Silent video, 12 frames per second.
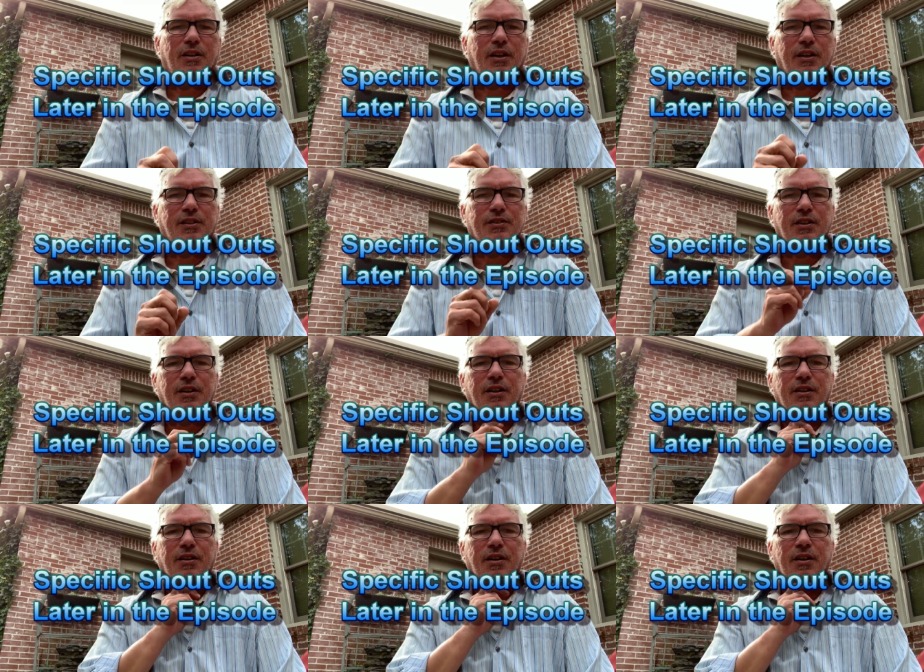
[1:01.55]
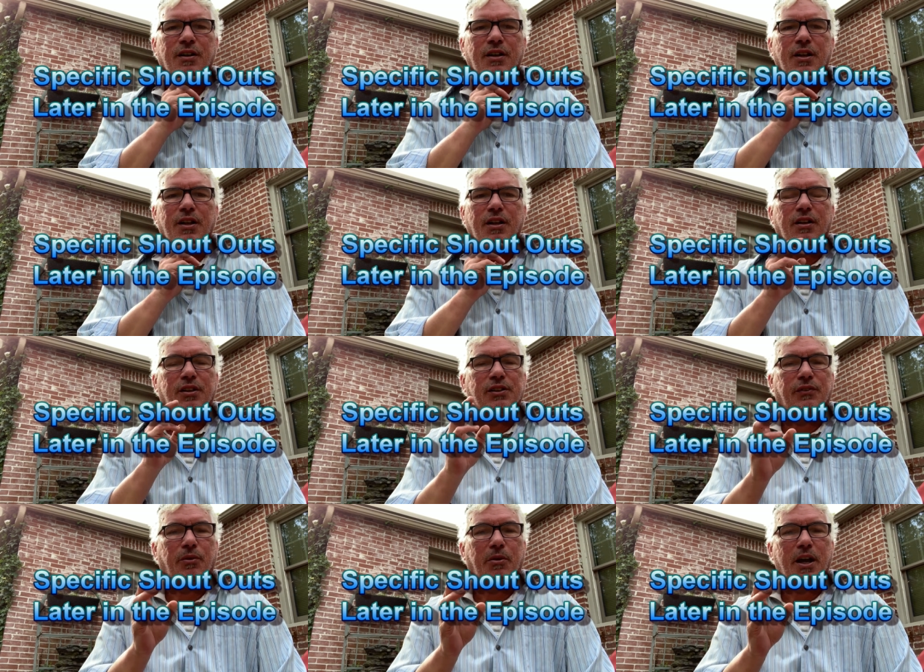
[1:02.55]
like I said, uh, and it's a
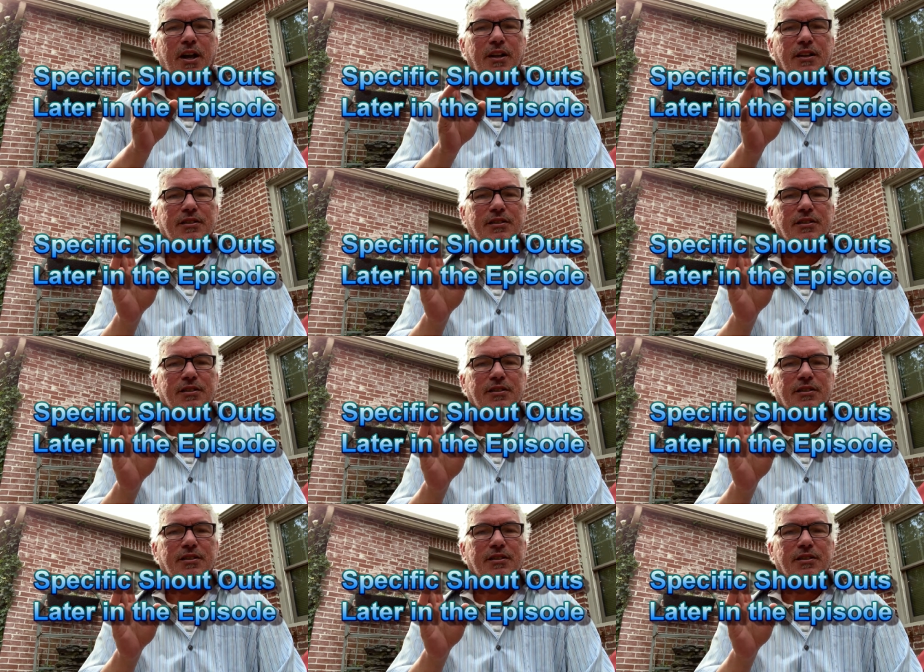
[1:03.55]
variety. It's